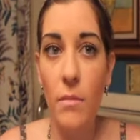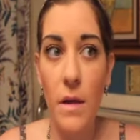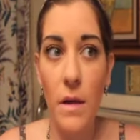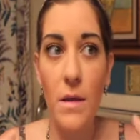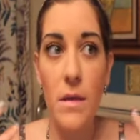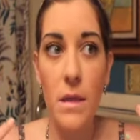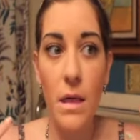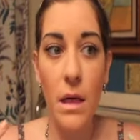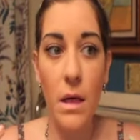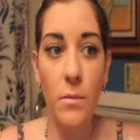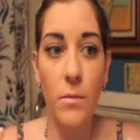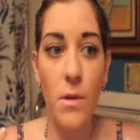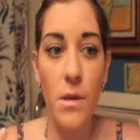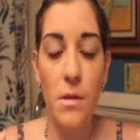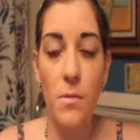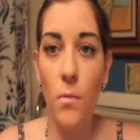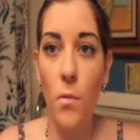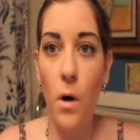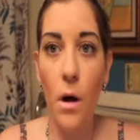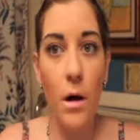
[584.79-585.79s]
mix it in with
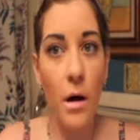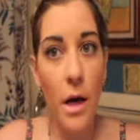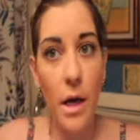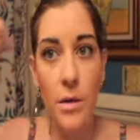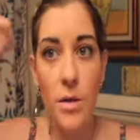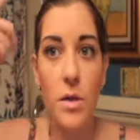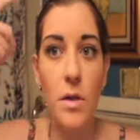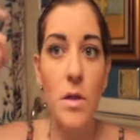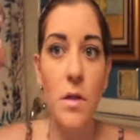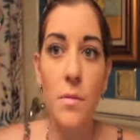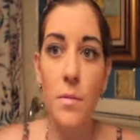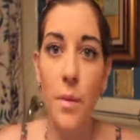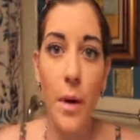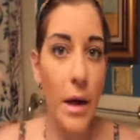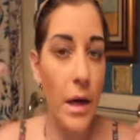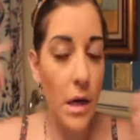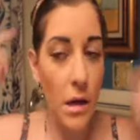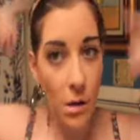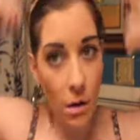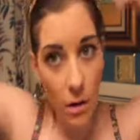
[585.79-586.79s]
some water and just
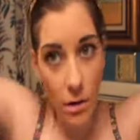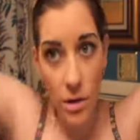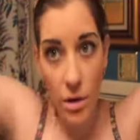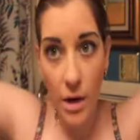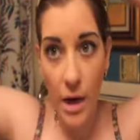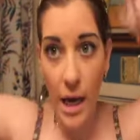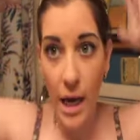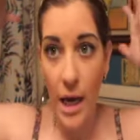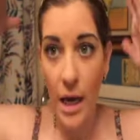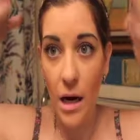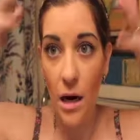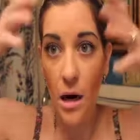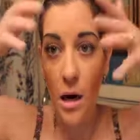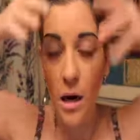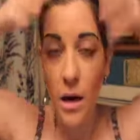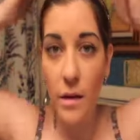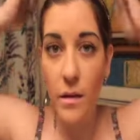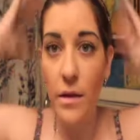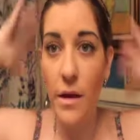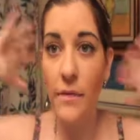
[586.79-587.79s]
spray it on your
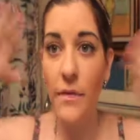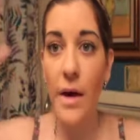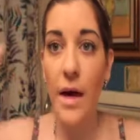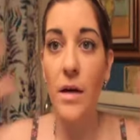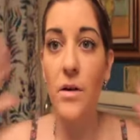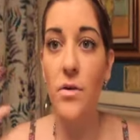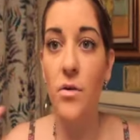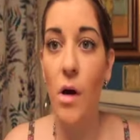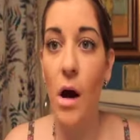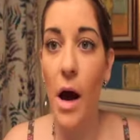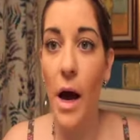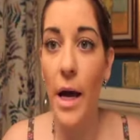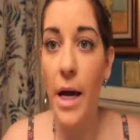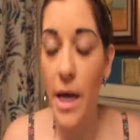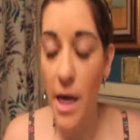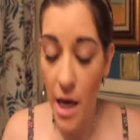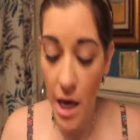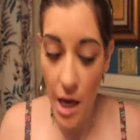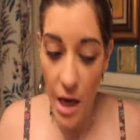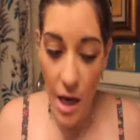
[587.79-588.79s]
hair and let that
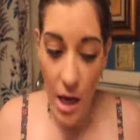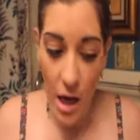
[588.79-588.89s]
dry.